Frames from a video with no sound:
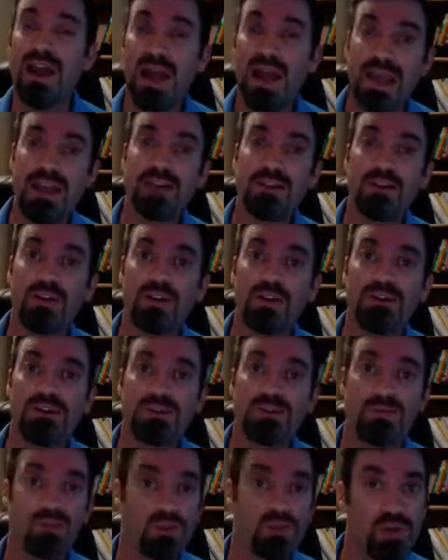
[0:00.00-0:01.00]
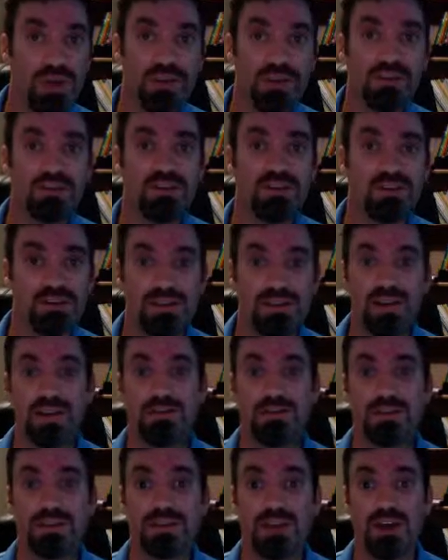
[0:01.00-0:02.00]
and learn some tricks and
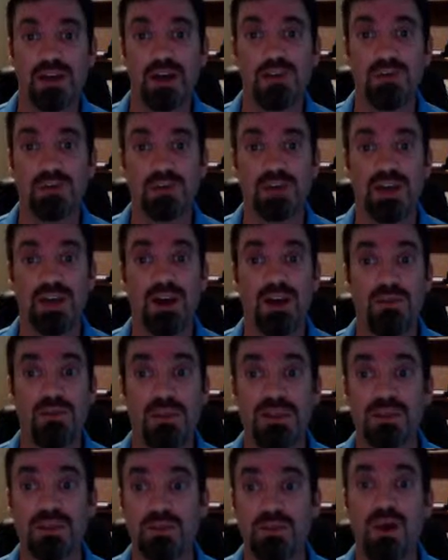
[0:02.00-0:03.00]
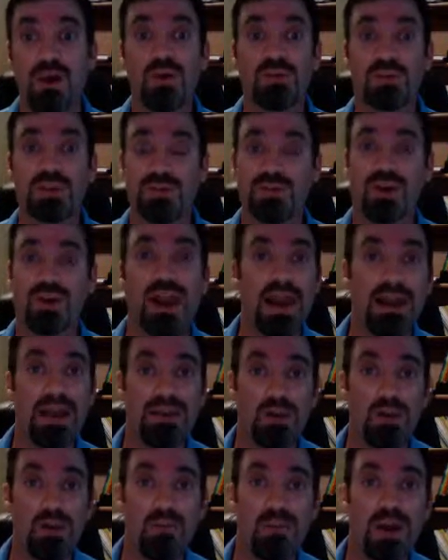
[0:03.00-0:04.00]
tips to help your child make the most of their
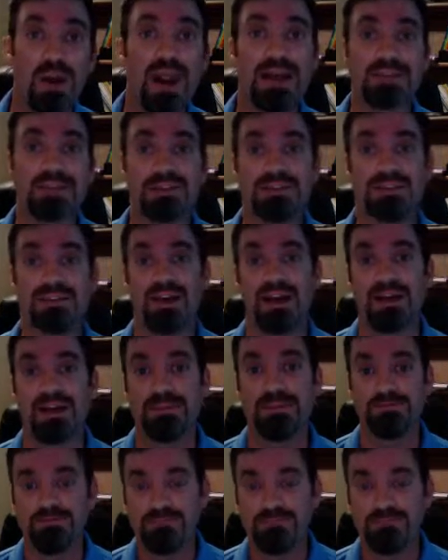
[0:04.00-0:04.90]
at-home practice time.